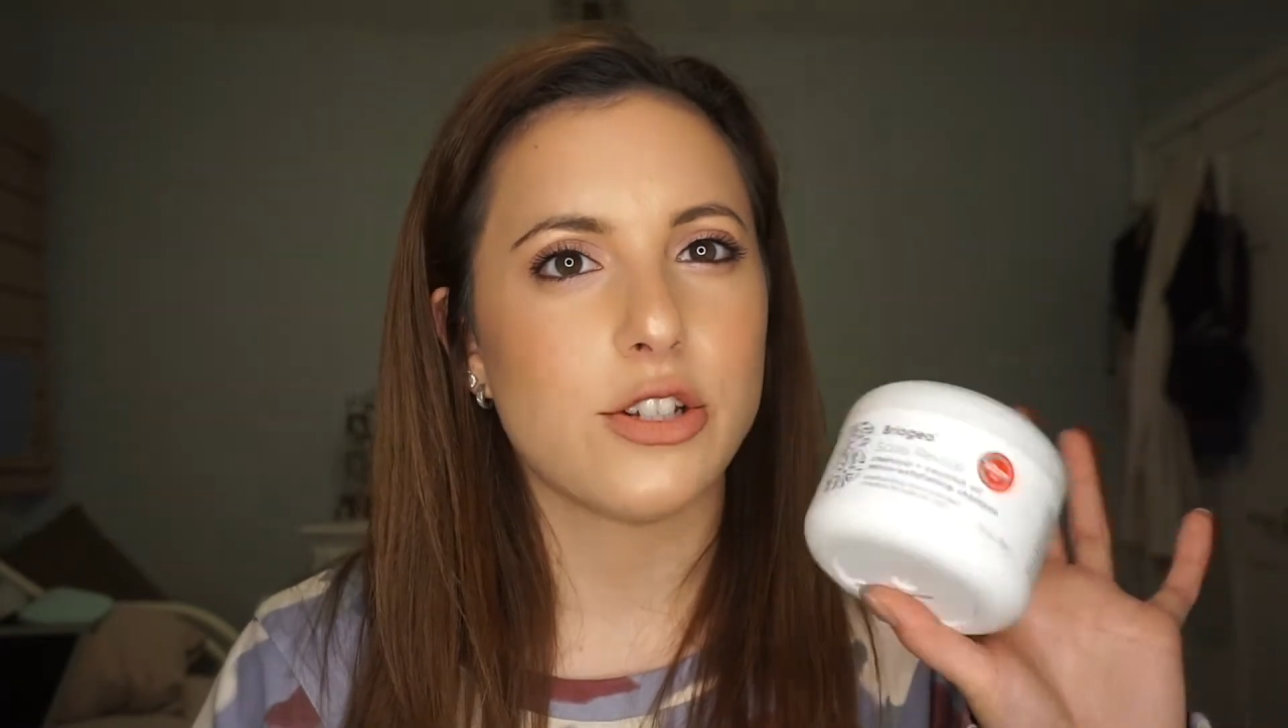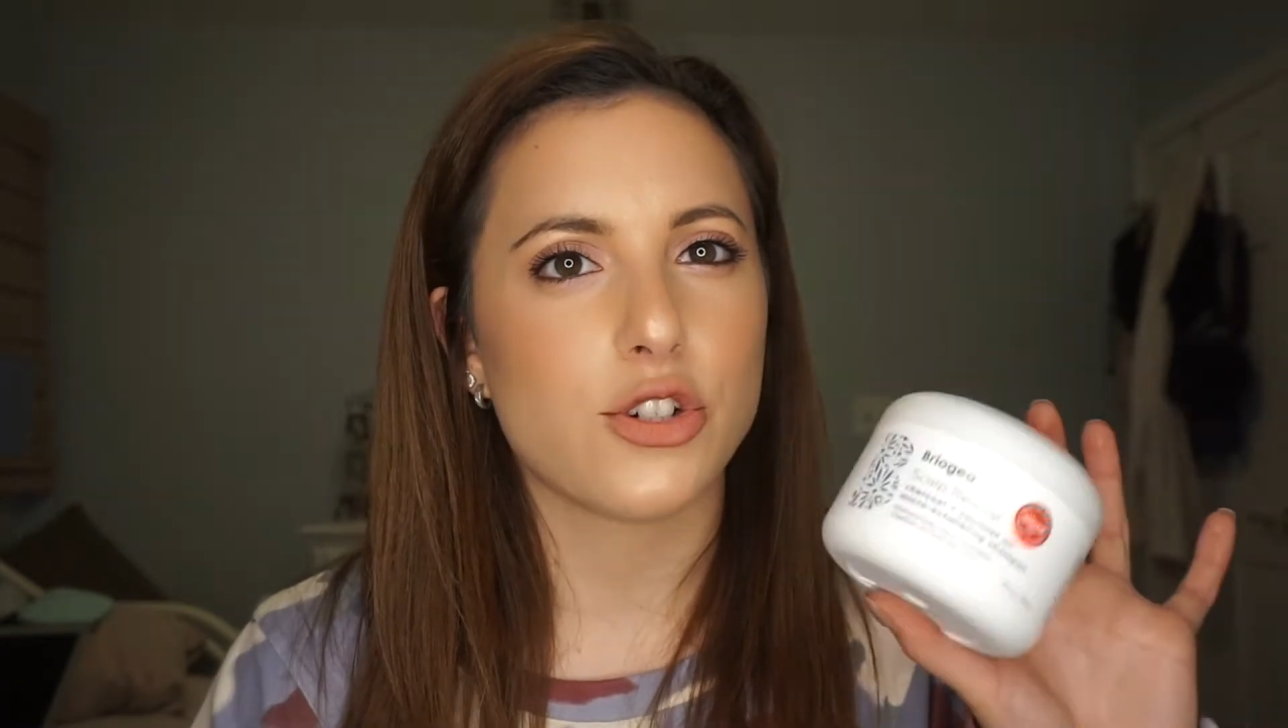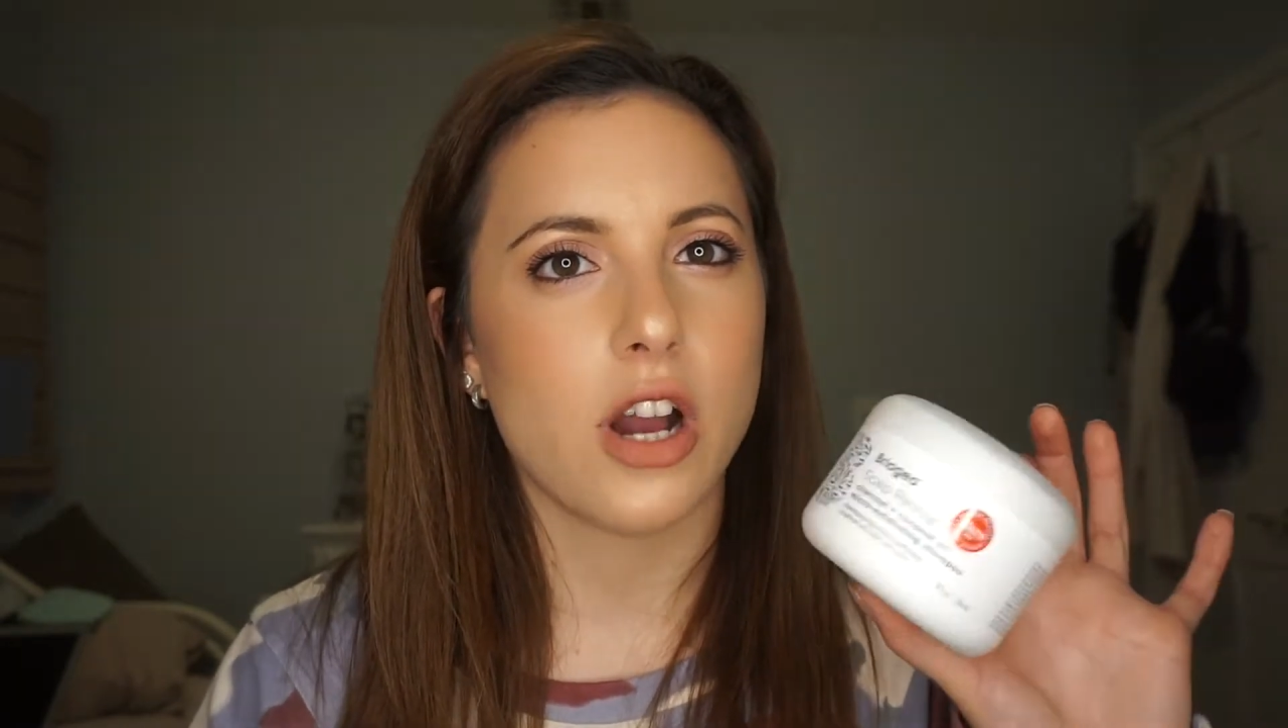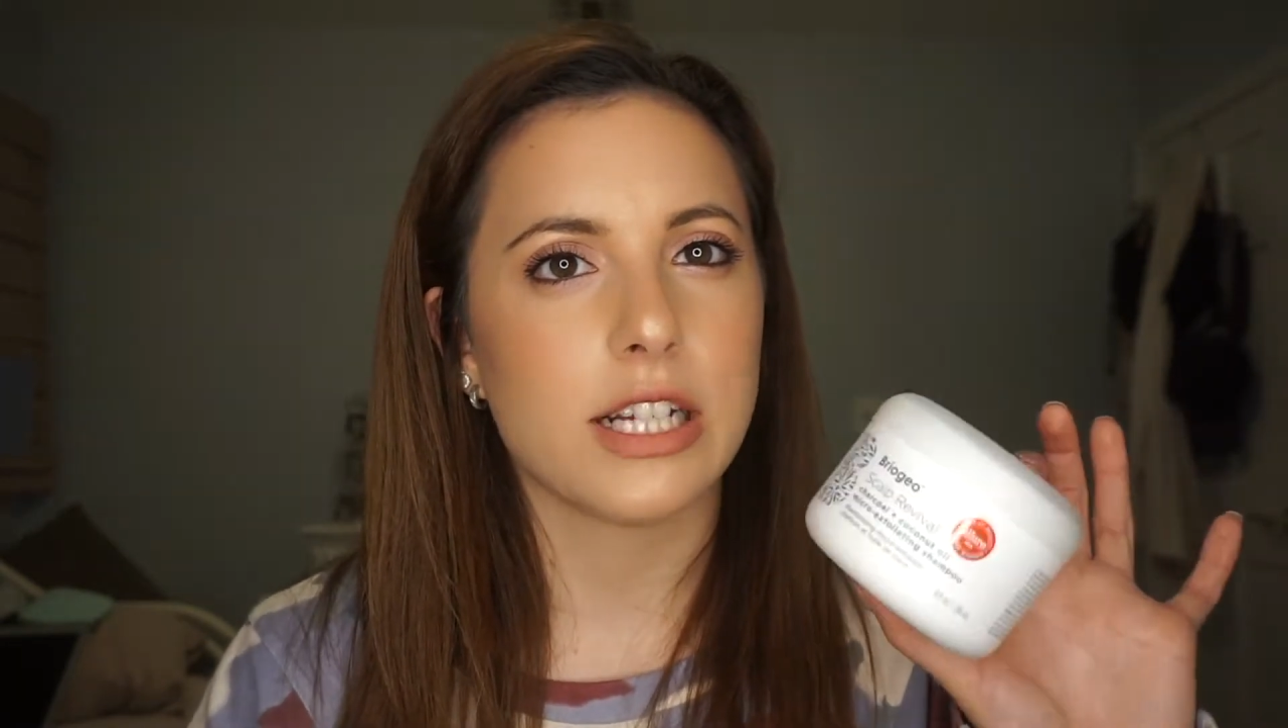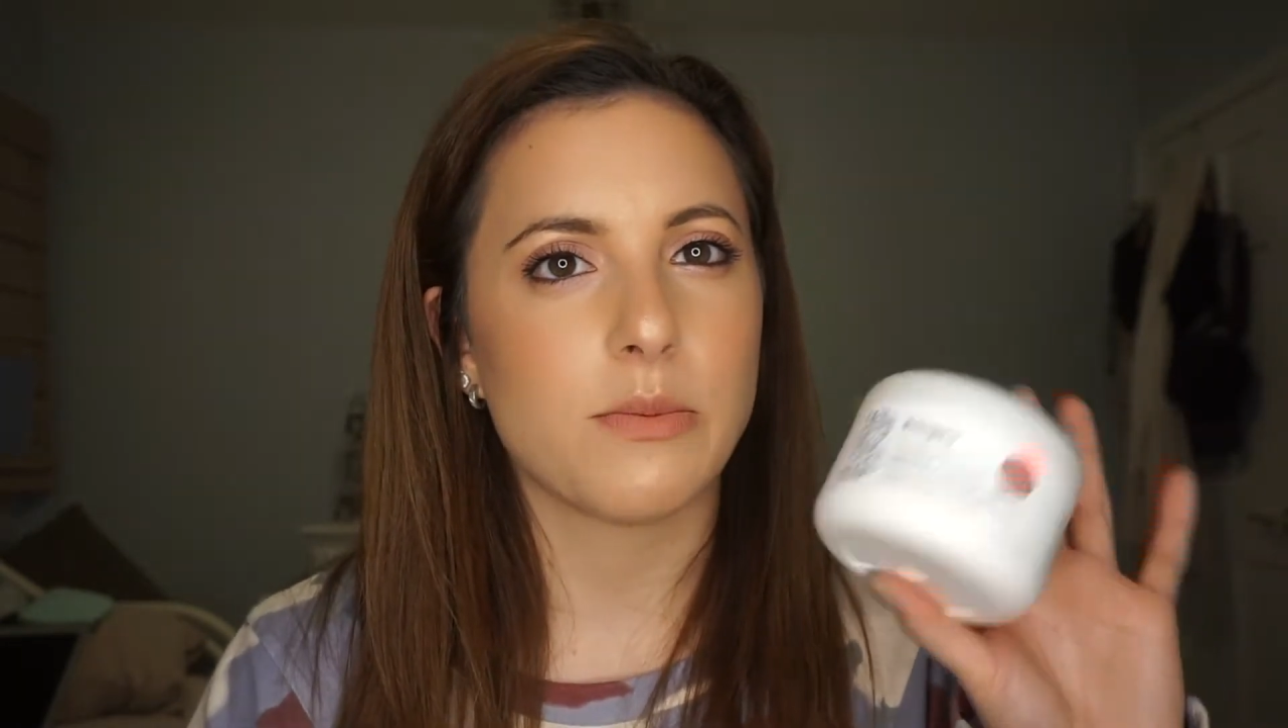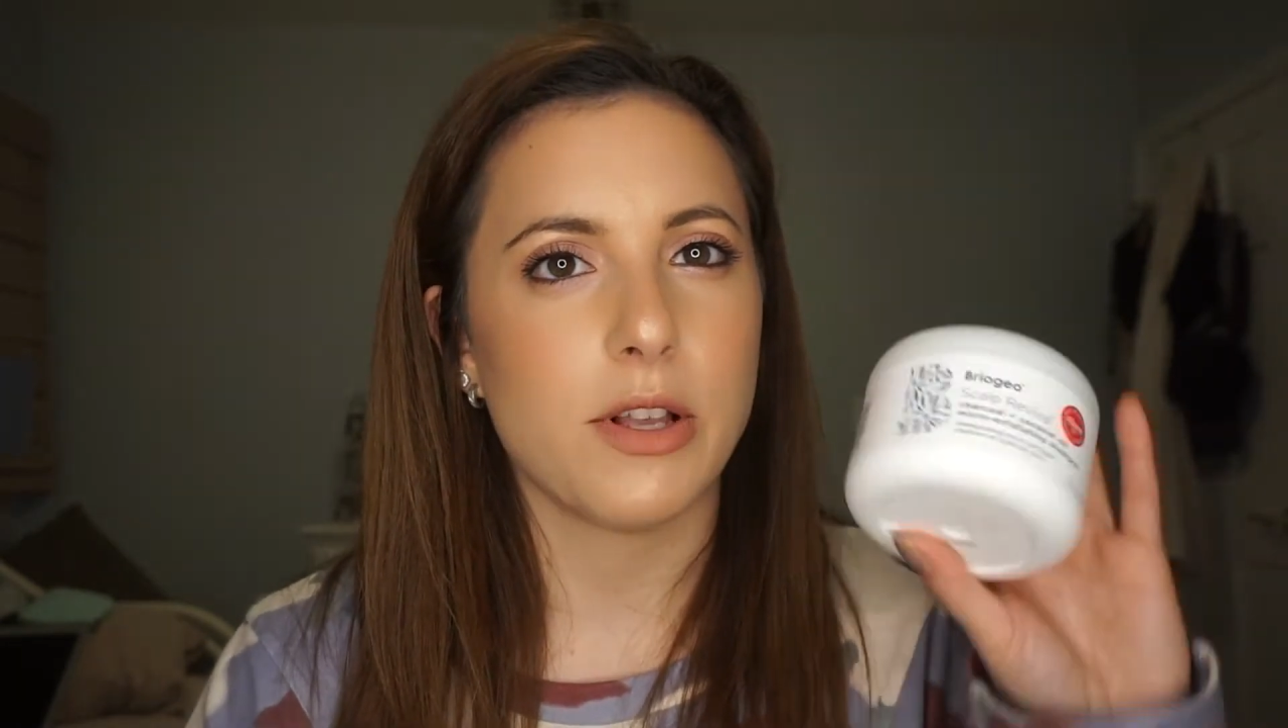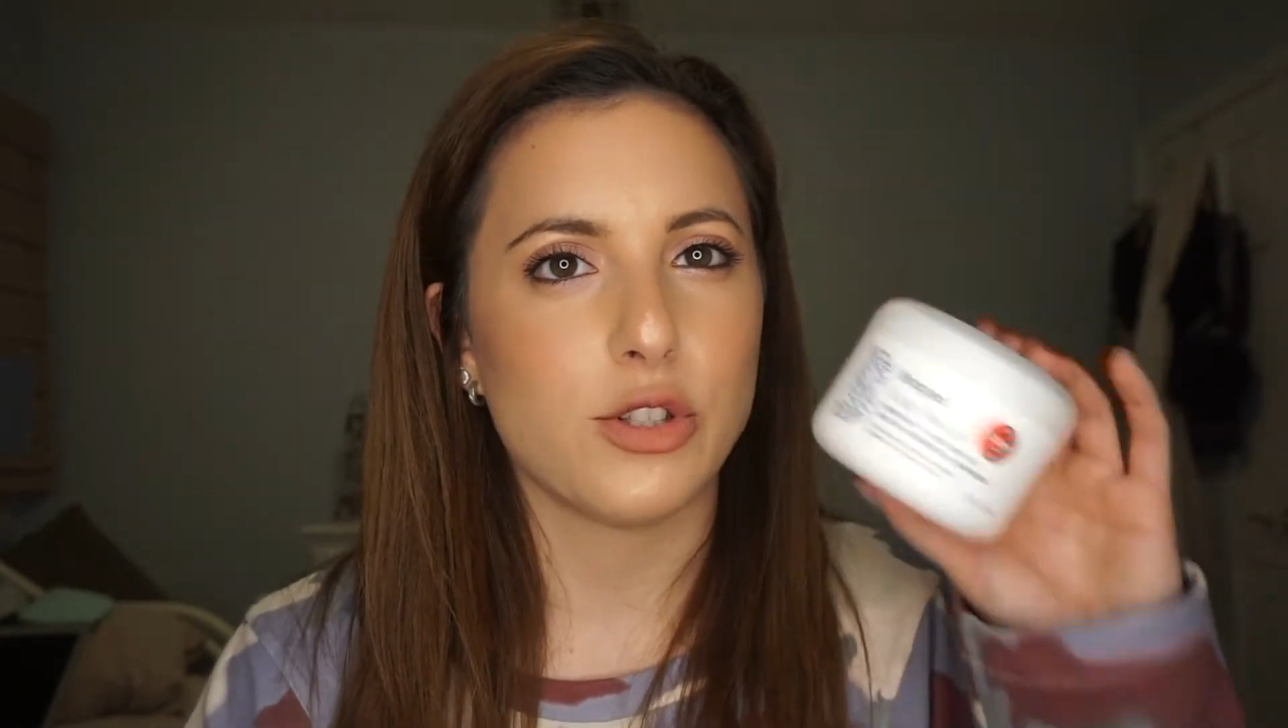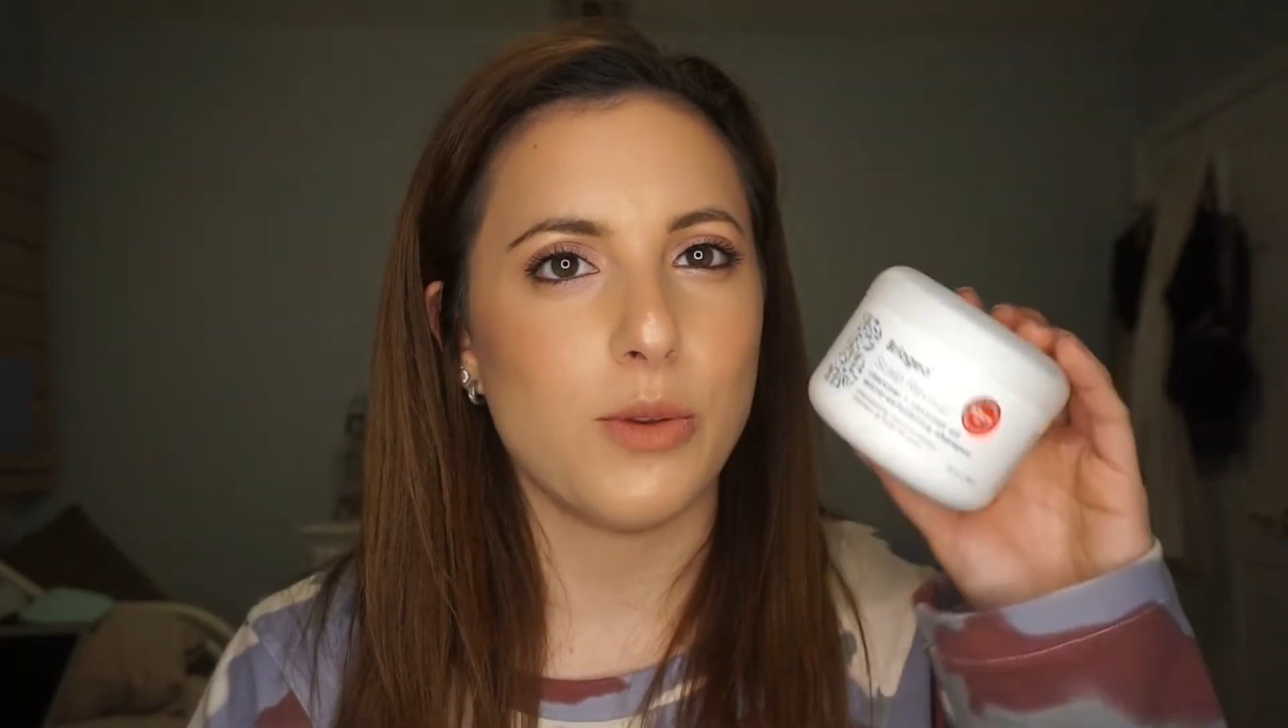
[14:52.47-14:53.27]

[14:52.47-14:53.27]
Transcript: strong smells,